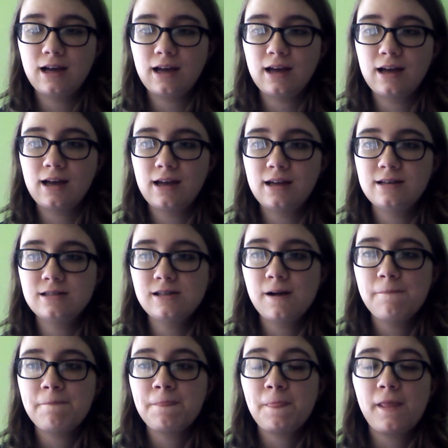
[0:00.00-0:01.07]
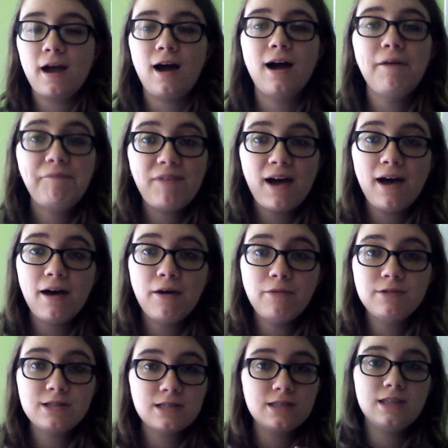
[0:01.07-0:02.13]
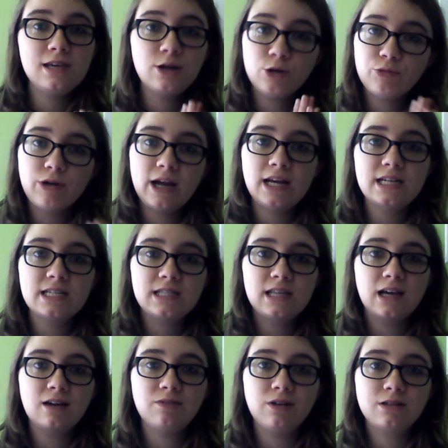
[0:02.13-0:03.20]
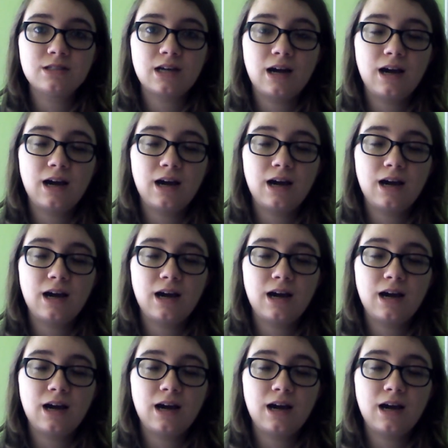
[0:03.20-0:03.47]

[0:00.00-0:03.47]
And I found the greatest thing of all